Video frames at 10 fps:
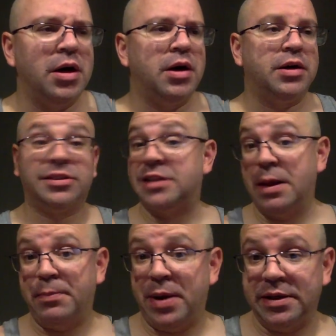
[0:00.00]
Uh,
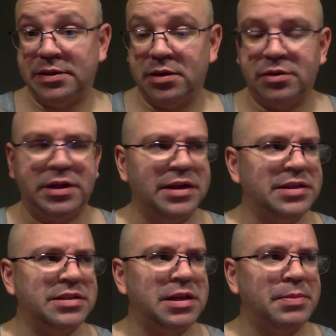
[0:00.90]
step by uh, did I
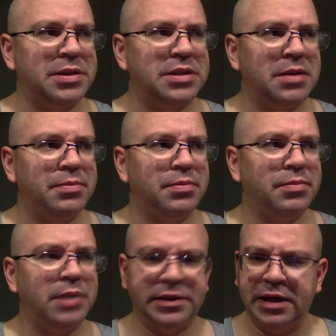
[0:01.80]
say step by step?
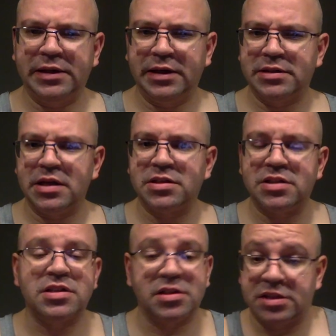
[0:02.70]
I did. I did.
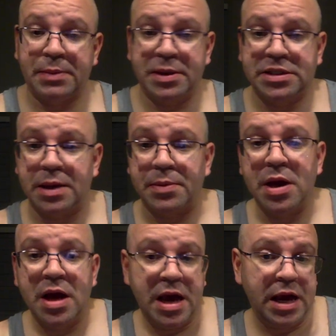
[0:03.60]
step by step.
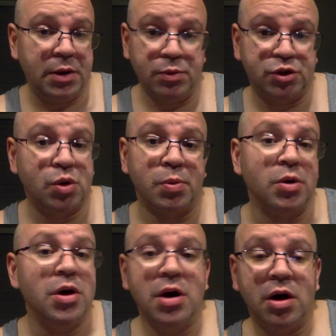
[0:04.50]
Hanging with Cooper,
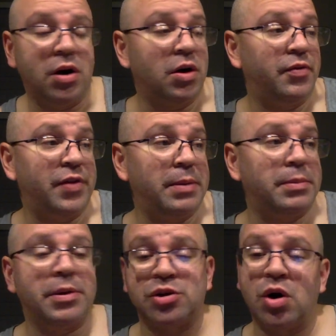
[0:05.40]
uh, Family
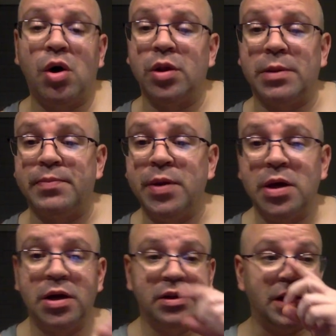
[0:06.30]
Matters, all them.
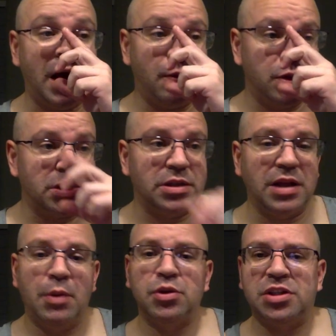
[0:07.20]
That was
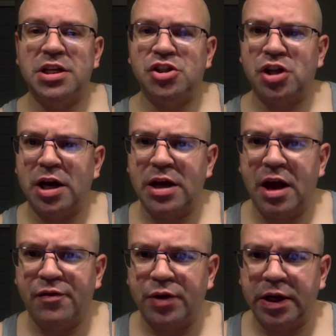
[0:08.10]
that was
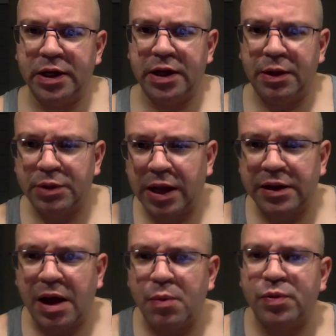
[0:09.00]
TGIF, nigga. That that
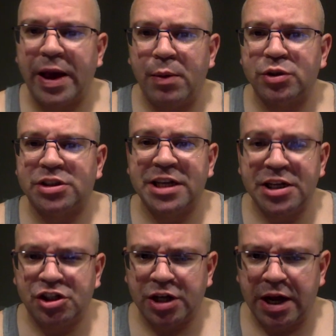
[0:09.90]
that that was
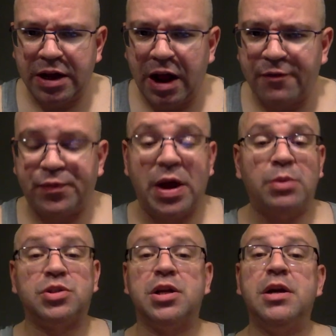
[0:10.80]
TGIF. That
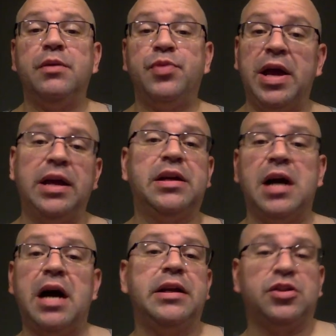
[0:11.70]
was thank
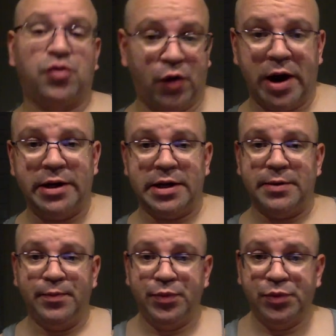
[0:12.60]
God it's Friday.
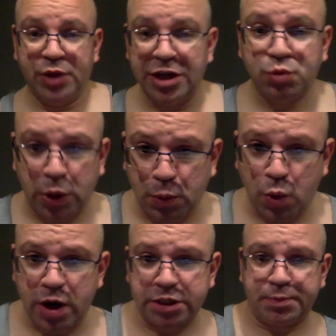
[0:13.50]
That's what it
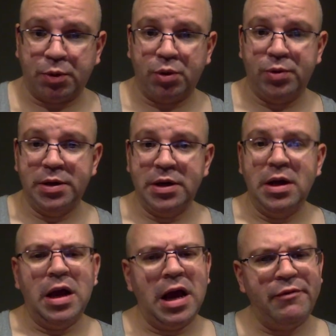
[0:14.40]
was, bro.
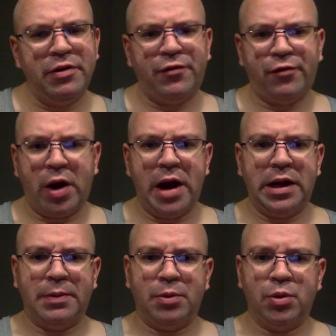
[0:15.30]
Every
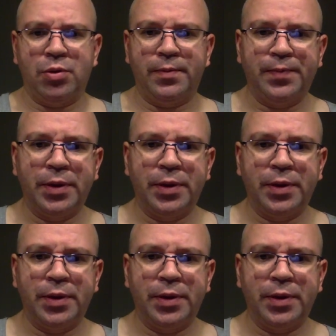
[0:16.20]
Friday, bro.